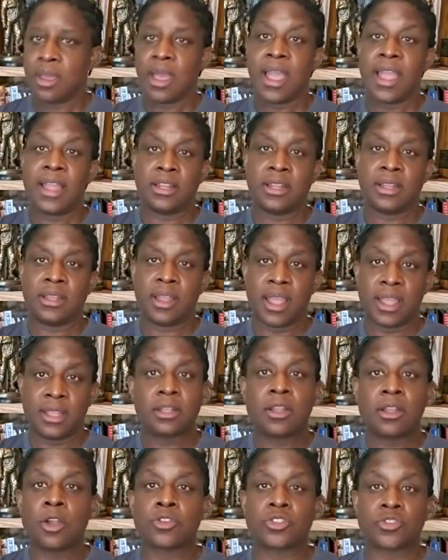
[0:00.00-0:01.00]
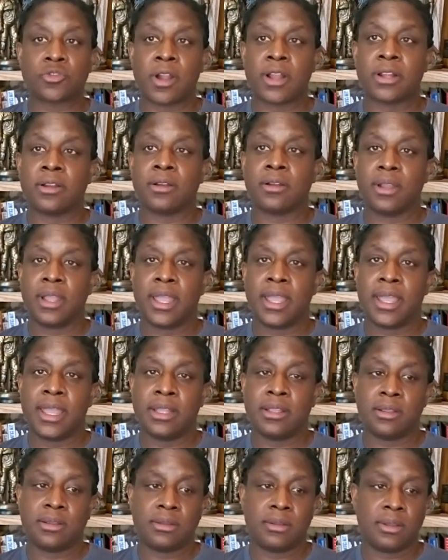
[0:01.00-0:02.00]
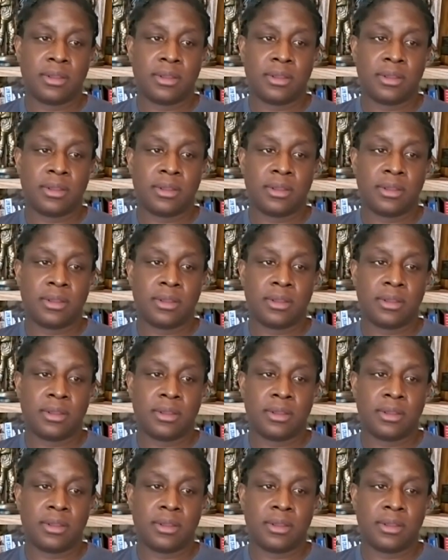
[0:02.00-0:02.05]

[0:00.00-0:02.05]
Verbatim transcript: I had a, I had a ghostwriter, and